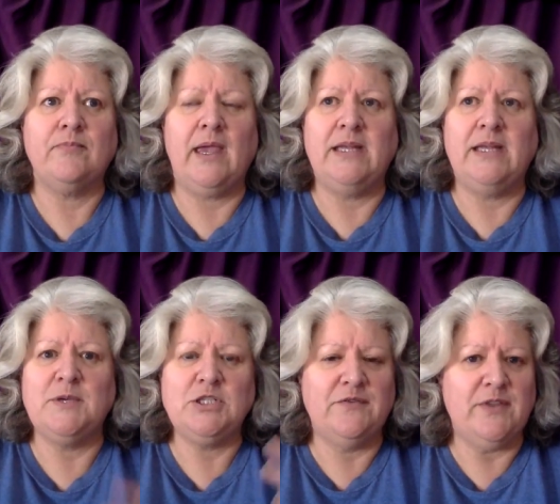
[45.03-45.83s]

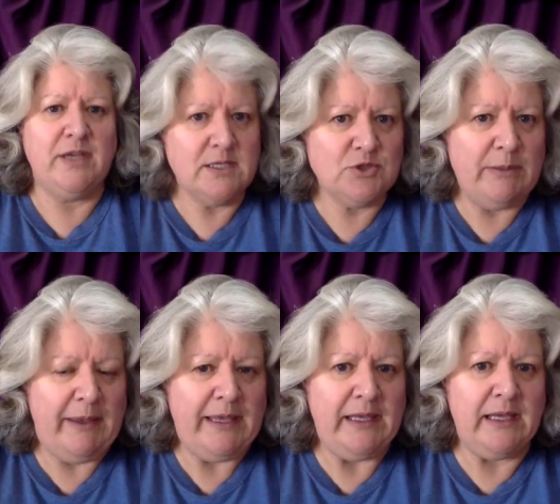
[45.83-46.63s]
especially if the
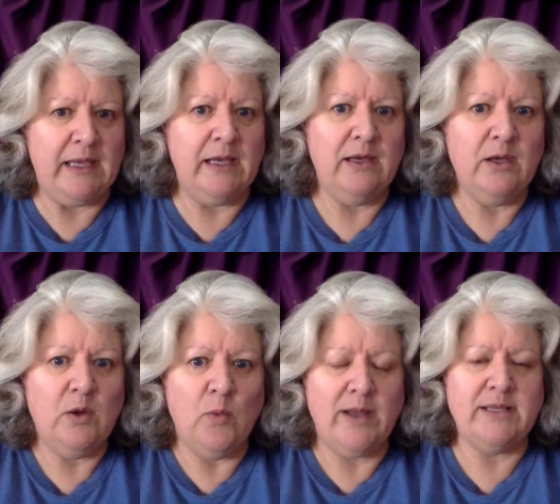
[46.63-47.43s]
history-making
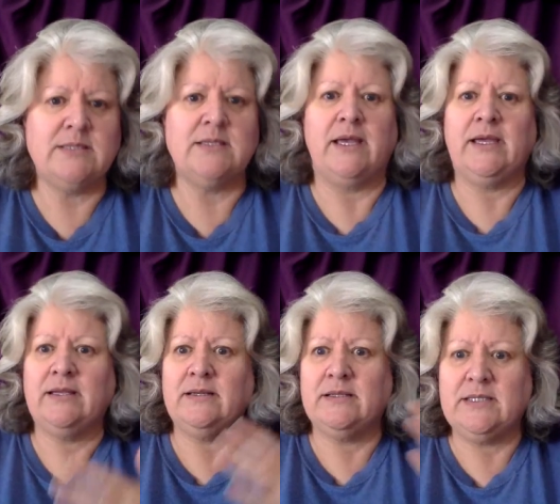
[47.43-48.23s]
ones like
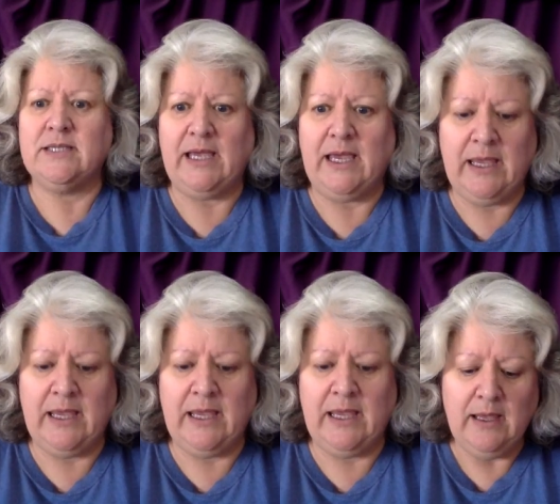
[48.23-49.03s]
today,
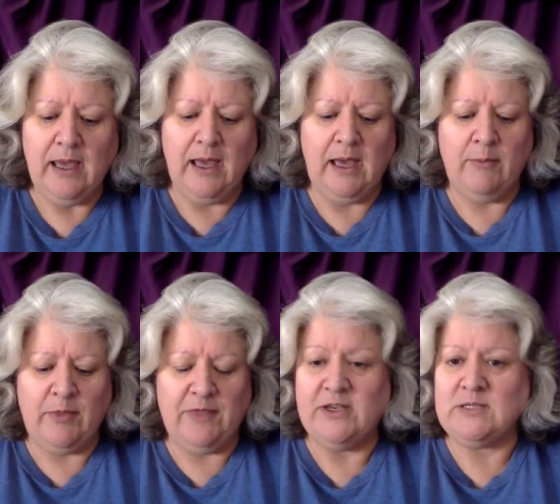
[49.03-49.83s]
with
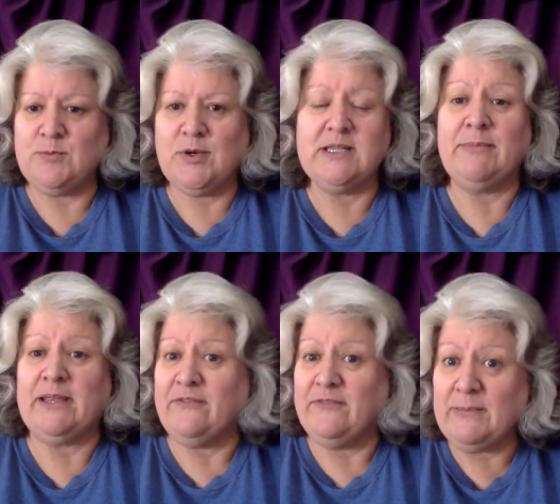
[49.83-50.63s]
the vice president
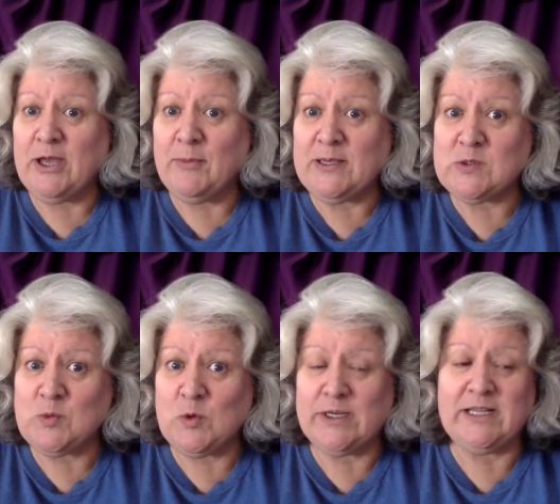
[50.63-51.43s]
being female, being
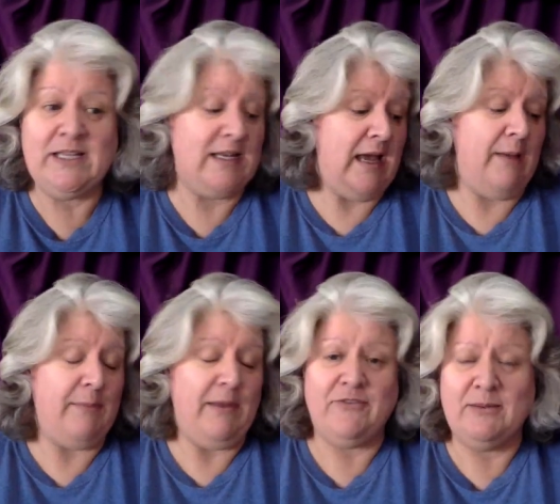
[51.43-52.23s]
sworn in,
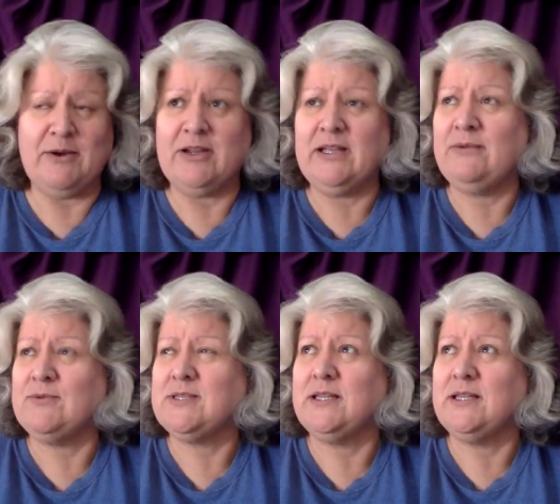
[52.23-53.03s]
African-American,
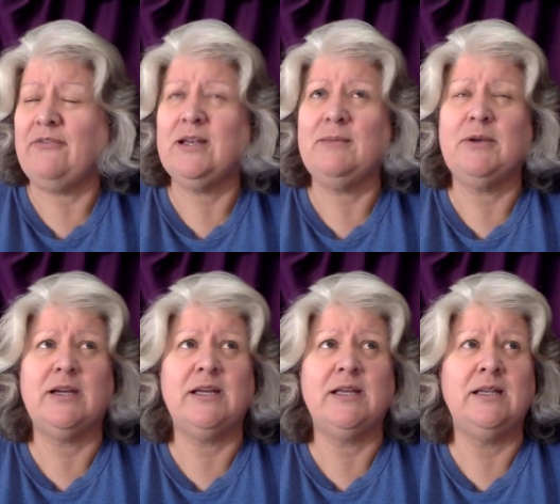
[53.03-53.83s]
was it
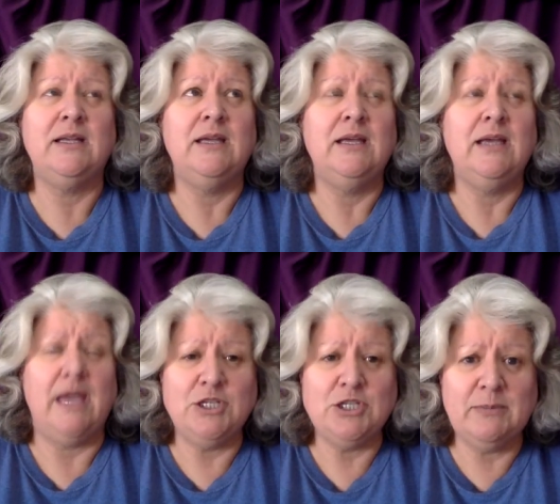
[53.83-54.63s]
African-American,
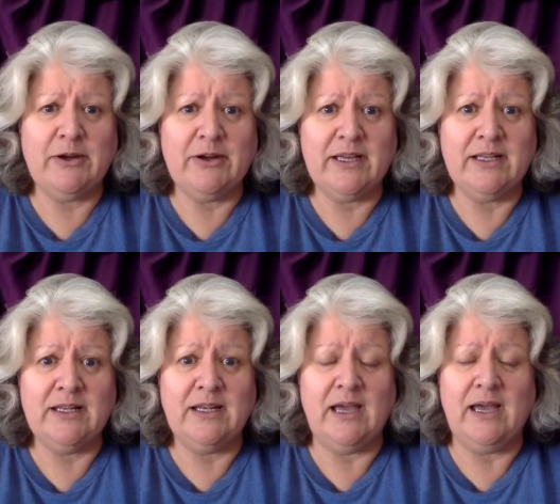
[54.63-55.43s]

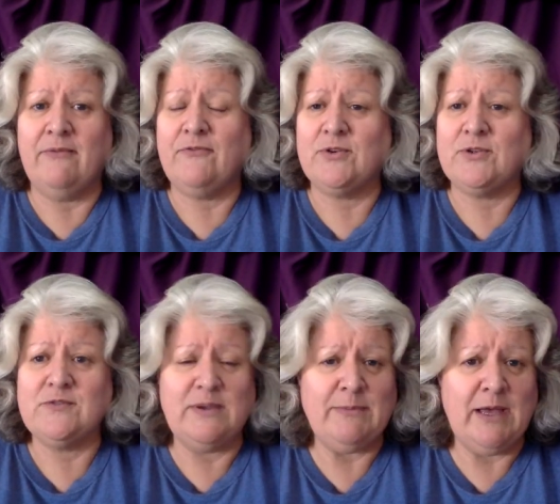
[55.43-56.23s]
Asian-American, first
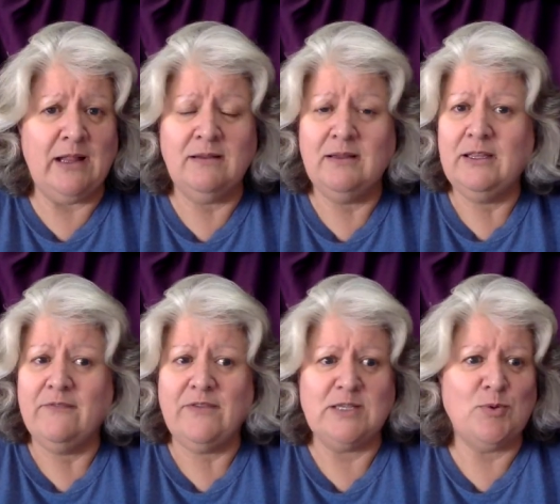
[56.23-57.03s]
female
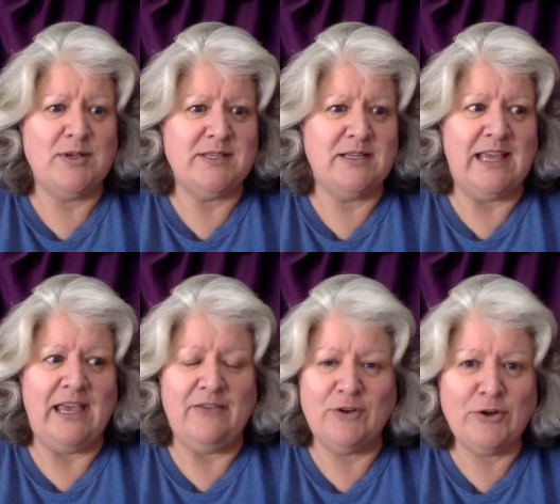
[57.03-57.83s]
vice president
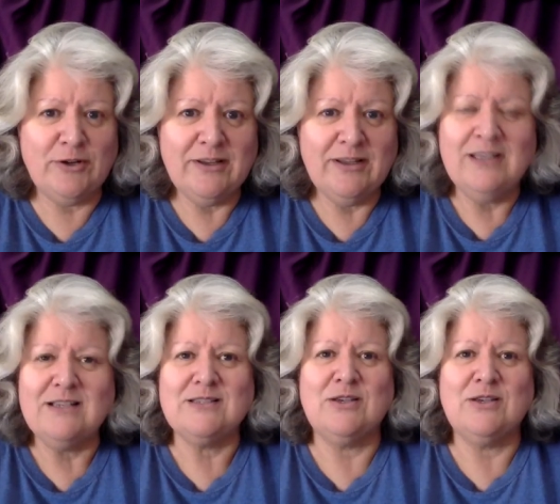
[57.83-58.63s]
ever.
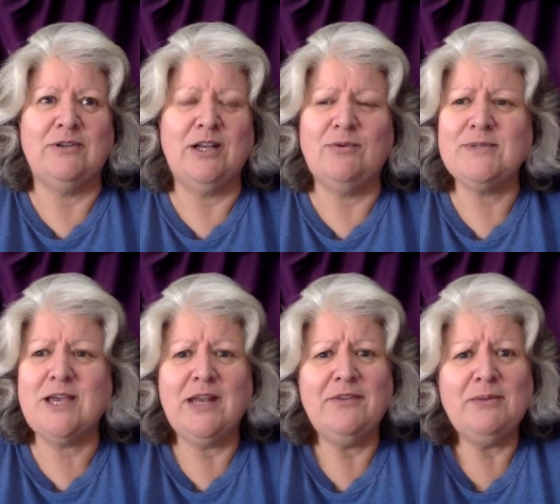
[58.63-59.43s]
So, you know, it was
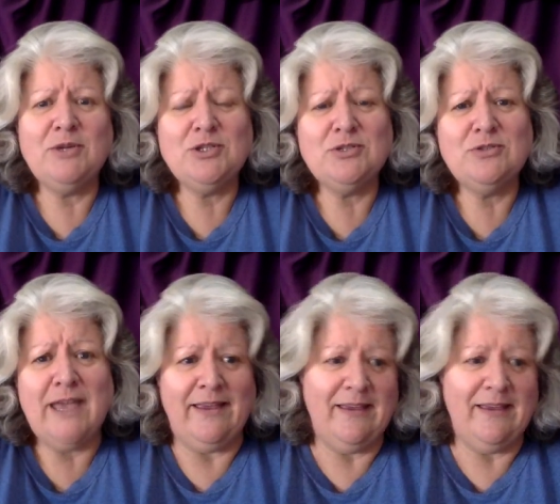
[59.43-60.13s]
kind of an emotional day